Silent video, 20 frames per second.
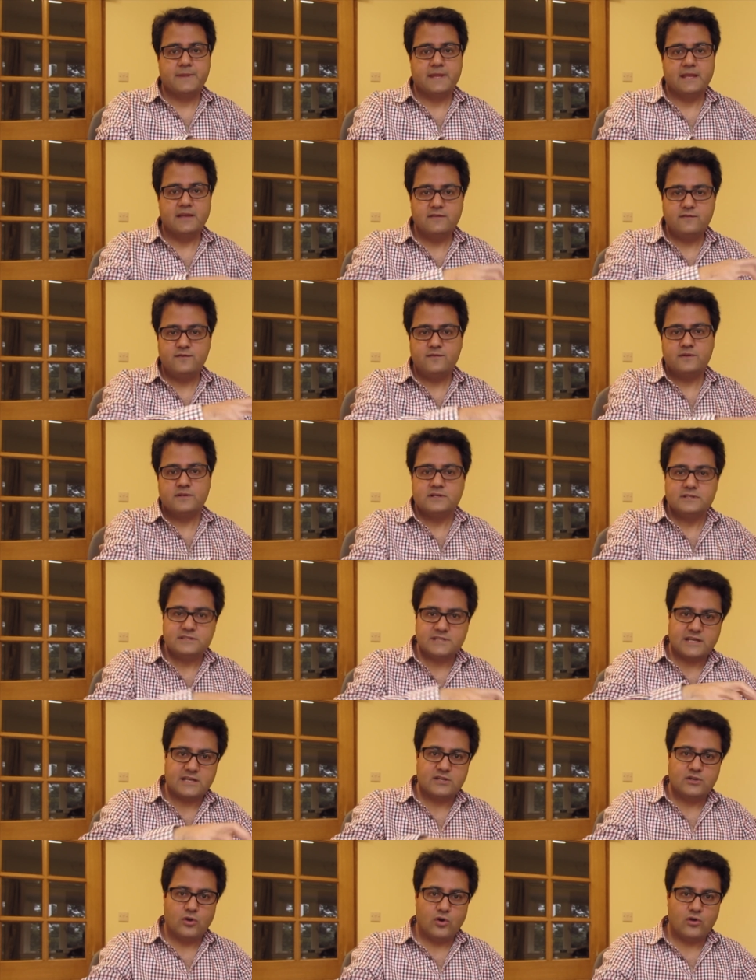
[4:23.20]
if
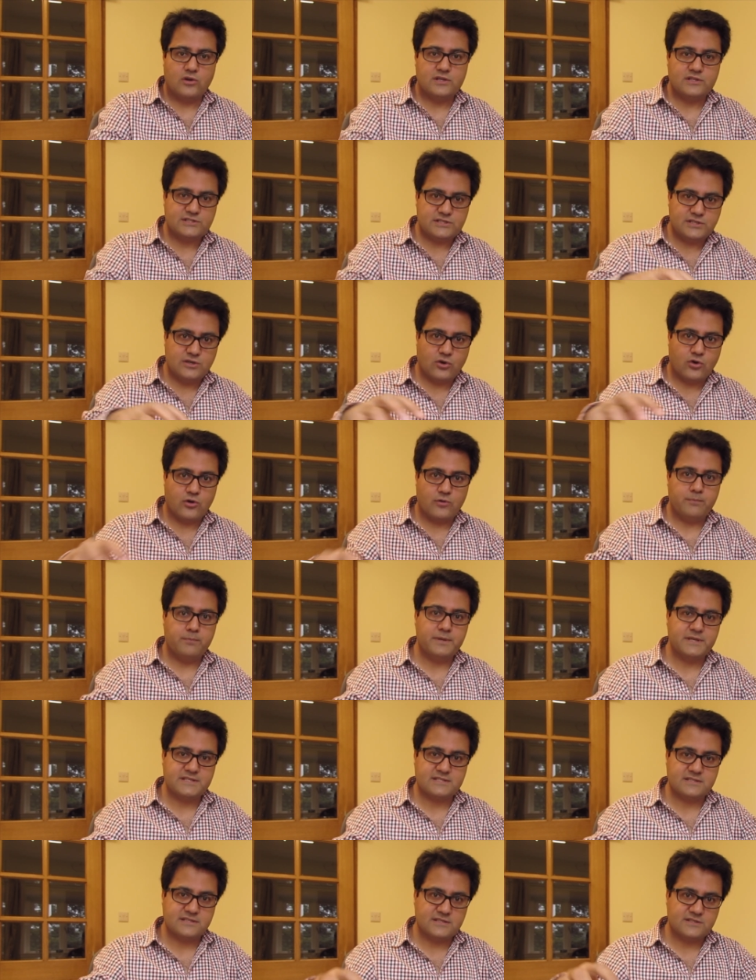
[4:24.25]
technology or
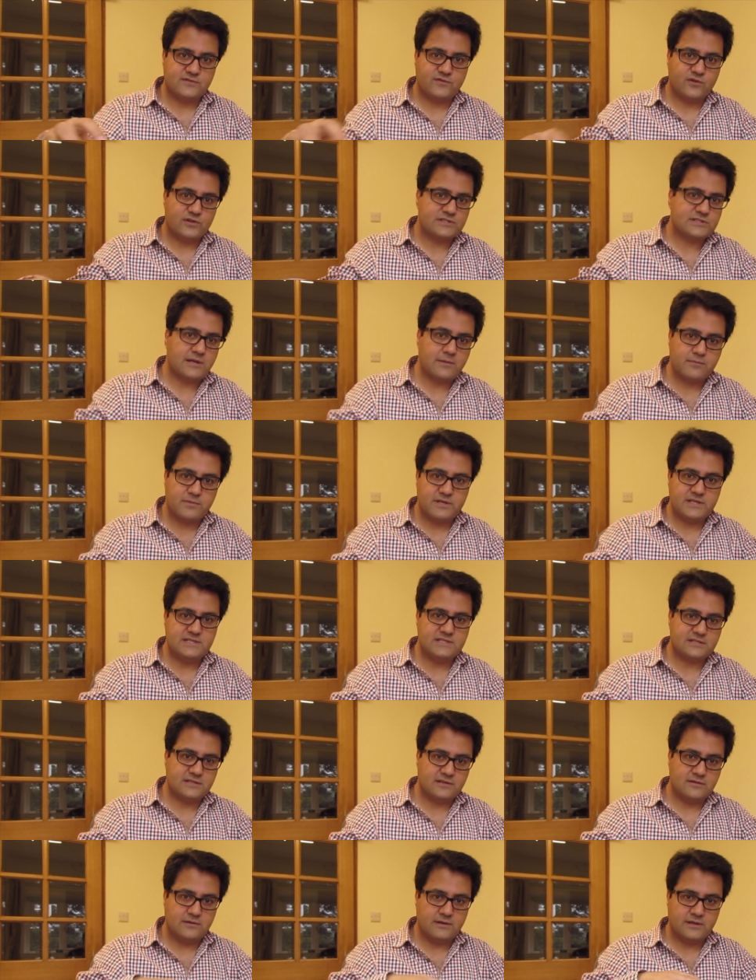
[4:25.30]
business for some
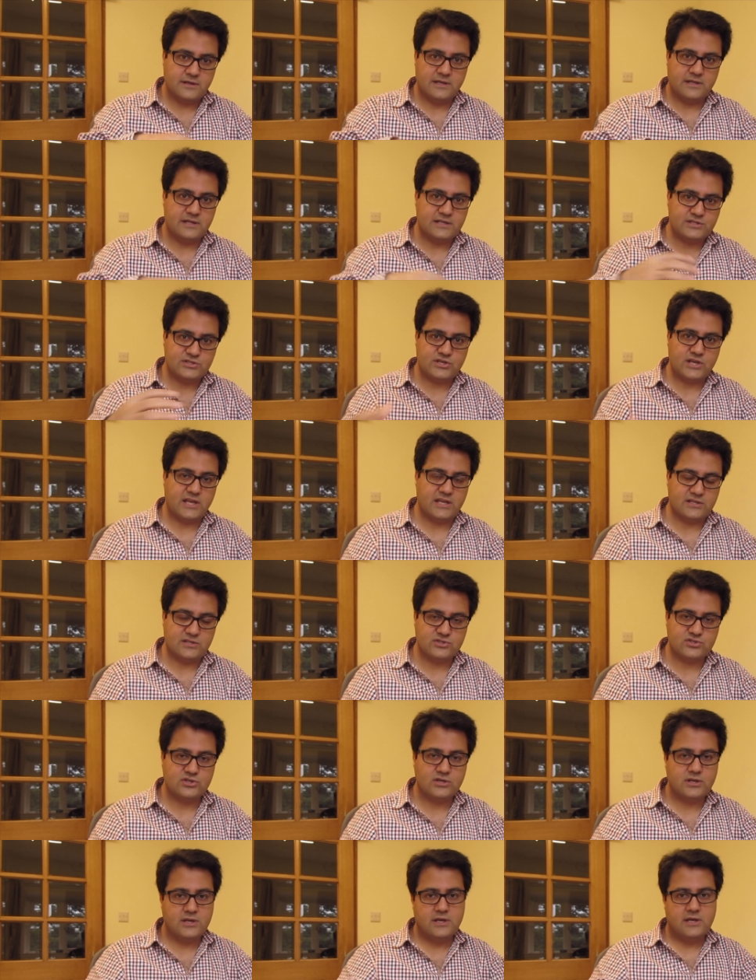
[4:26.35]
reason in a
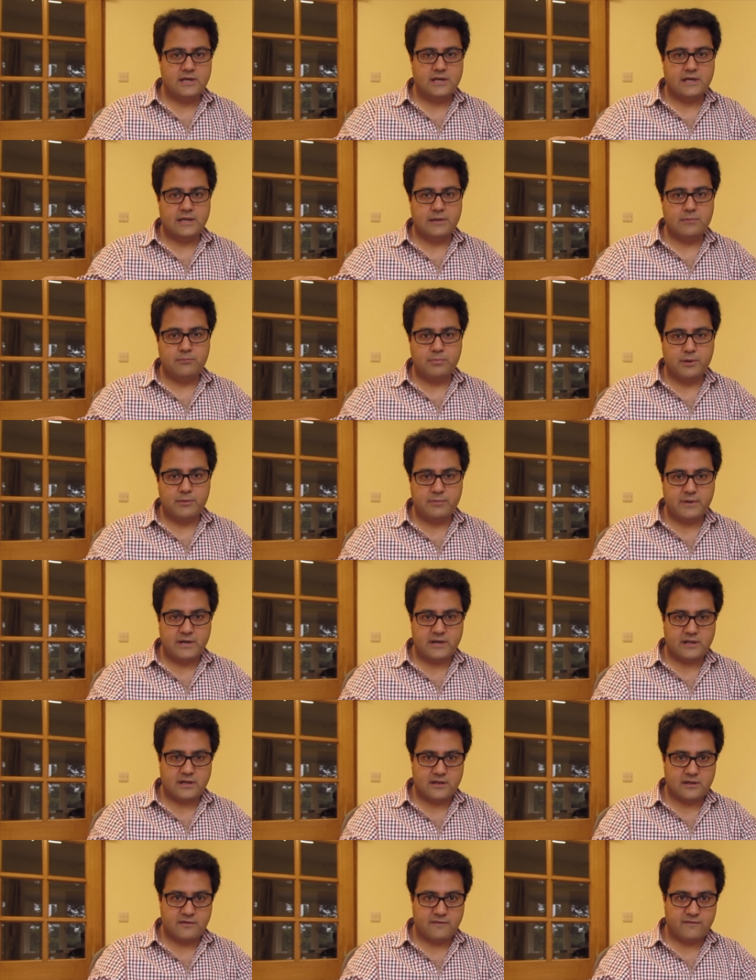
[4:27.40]
change
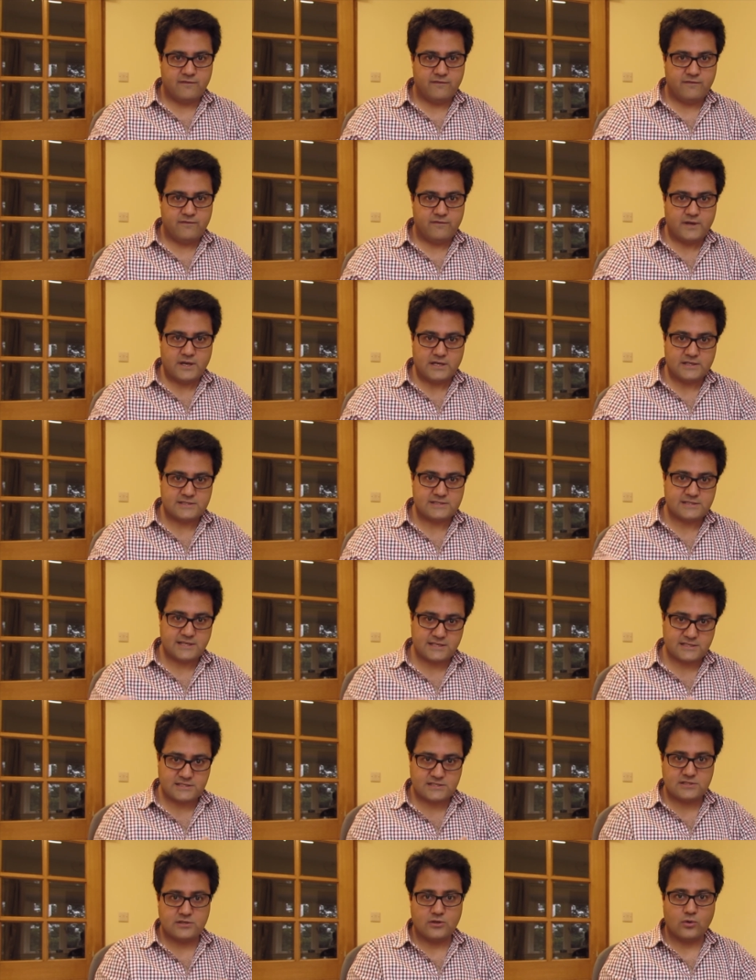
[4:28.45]
implement a
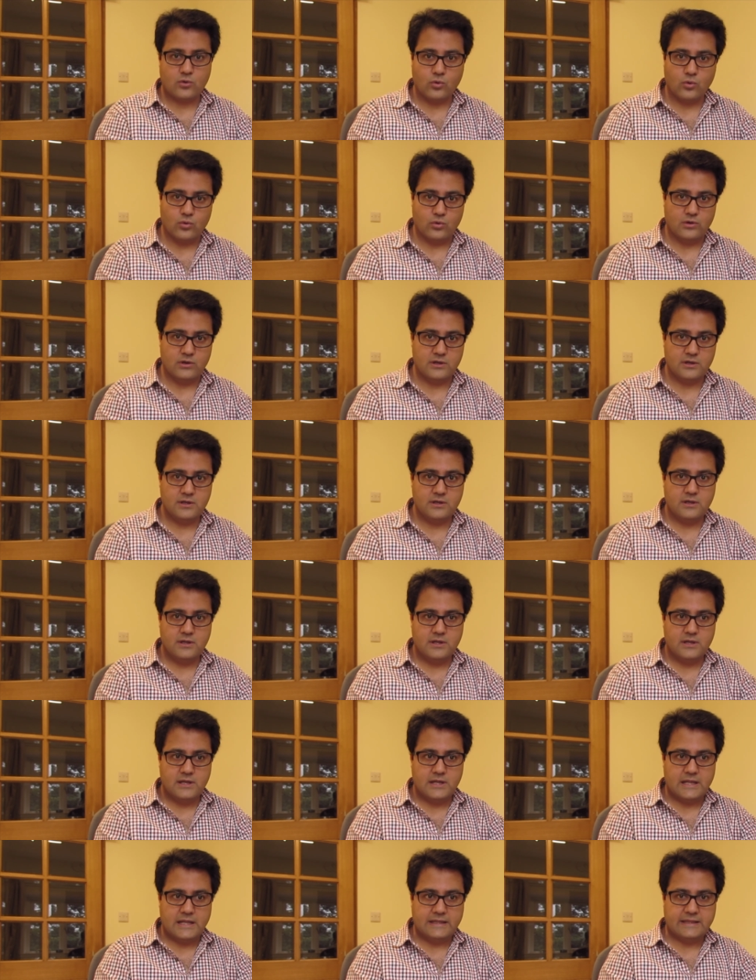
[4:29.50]
6th role,
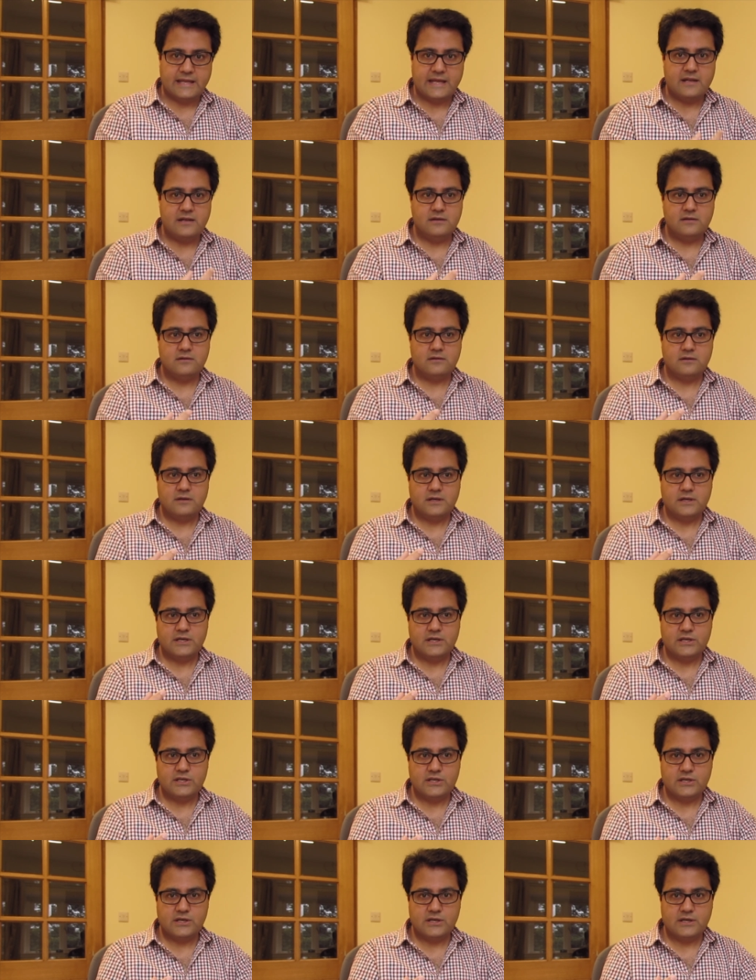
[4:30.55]
then
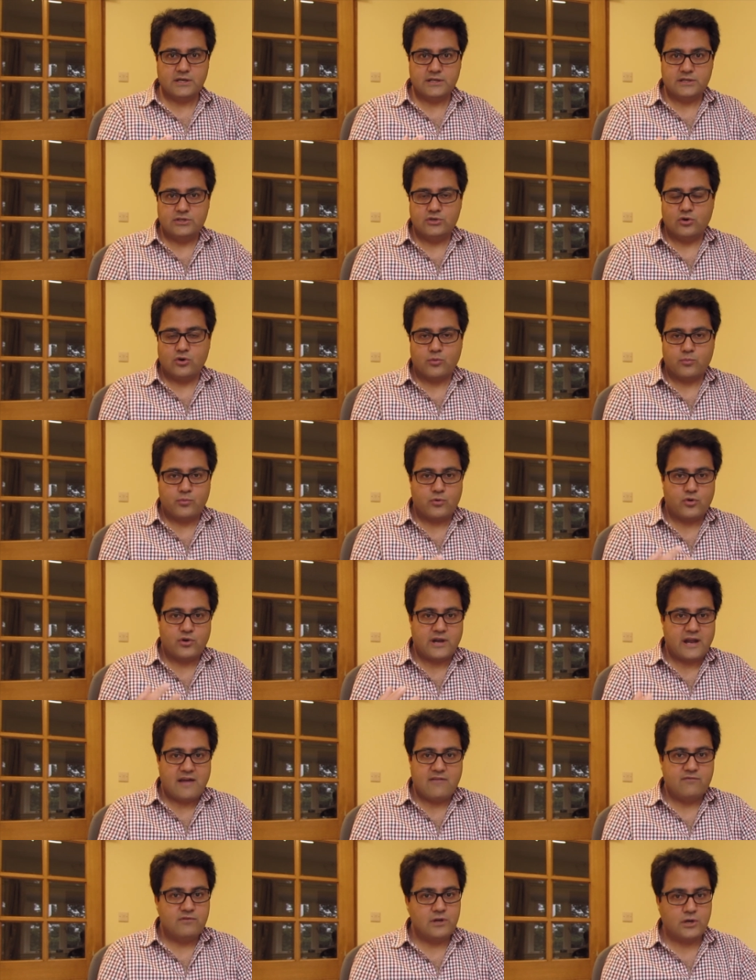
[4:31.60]
your
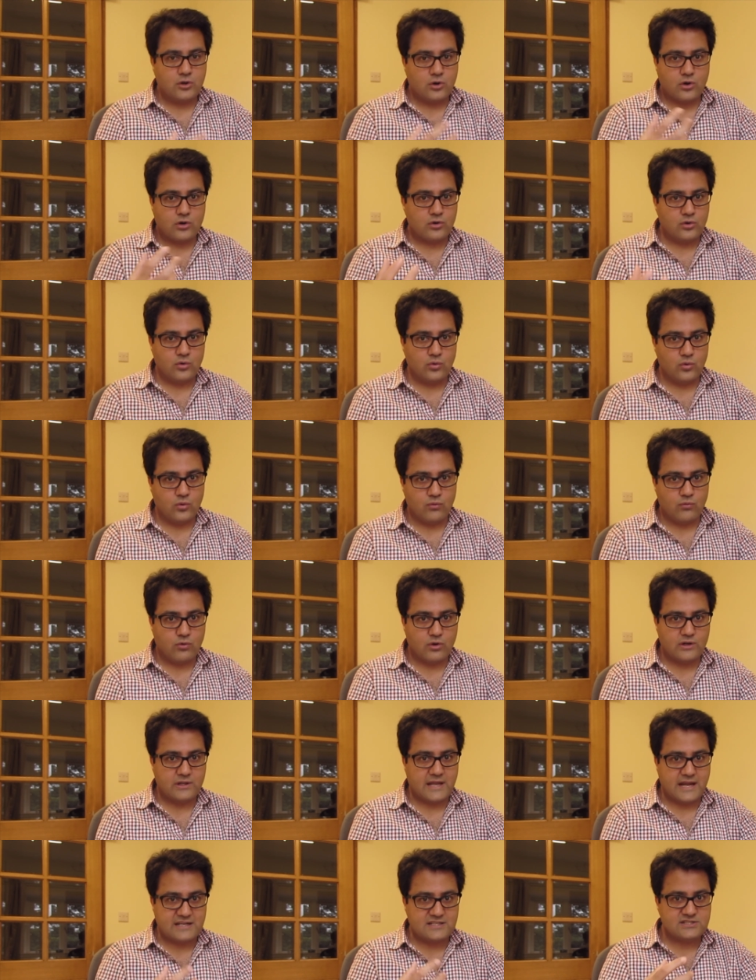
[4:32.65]
program will not know
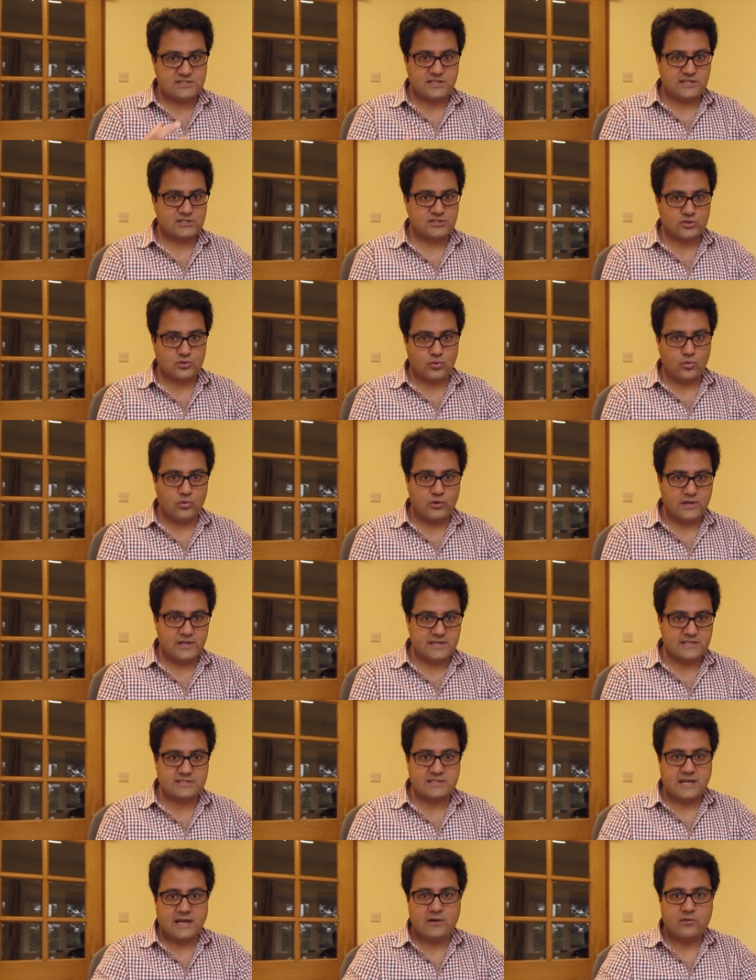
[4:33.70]
what that 6th role
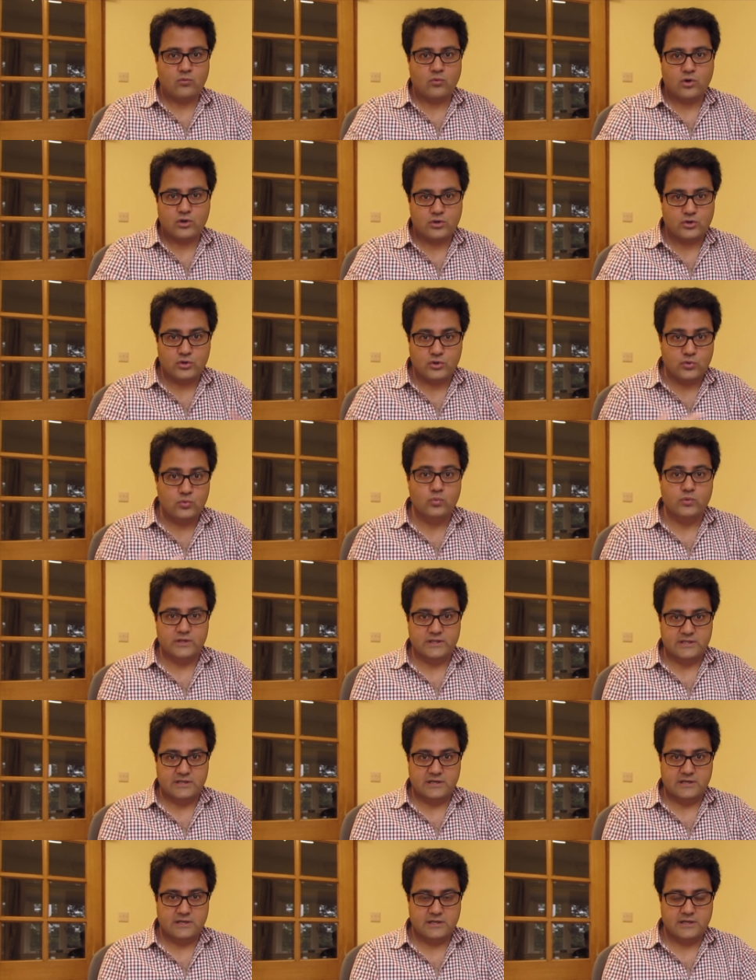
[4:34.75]
is and what to do
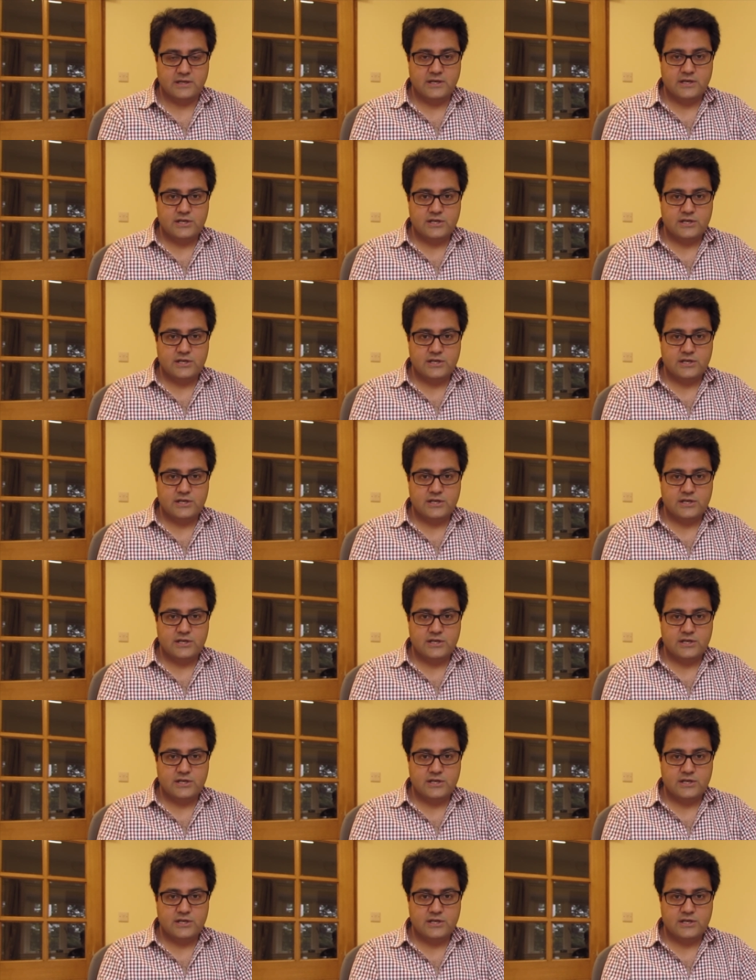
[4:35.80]
with it.